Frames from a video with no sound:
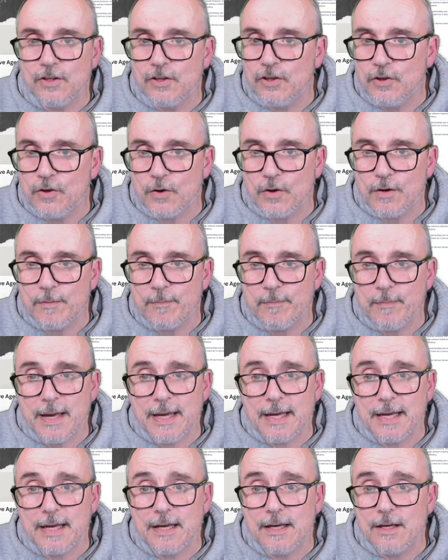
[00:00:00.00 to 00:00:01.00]
and you can
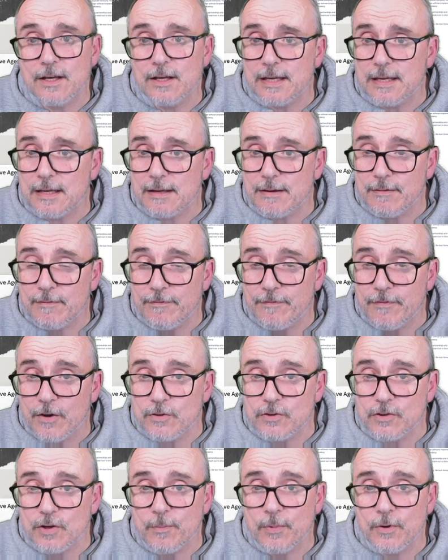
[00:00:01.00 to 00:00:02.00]
make
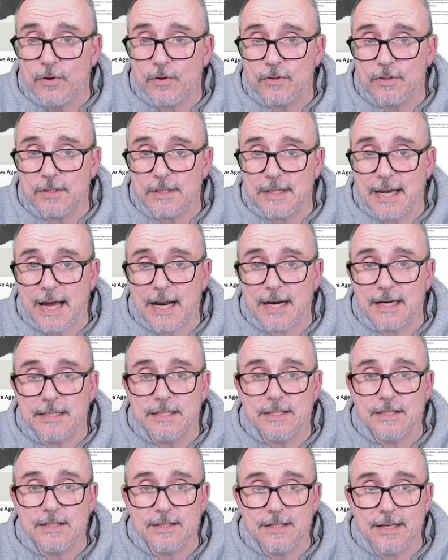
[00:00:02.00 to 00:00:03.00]
photo books,
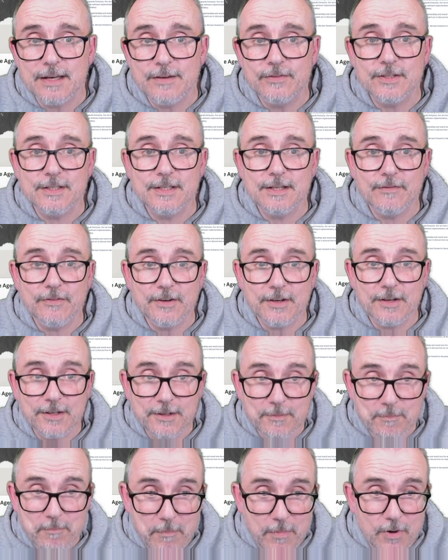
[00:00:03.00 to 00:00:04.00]
calendars, gift
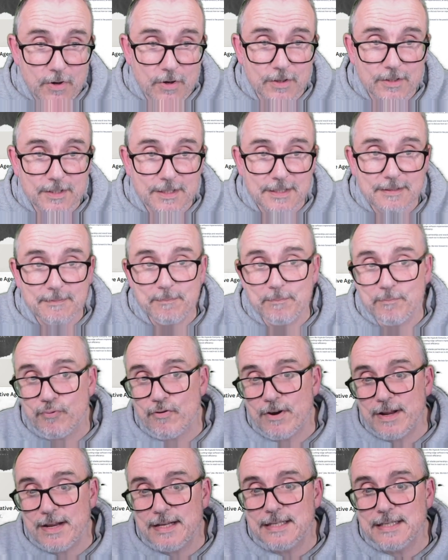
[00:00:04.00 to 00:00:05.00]
certificate, mugs,
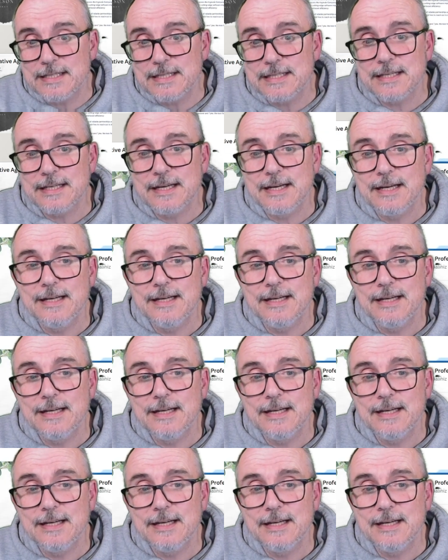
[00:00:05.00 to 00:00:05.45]
prints,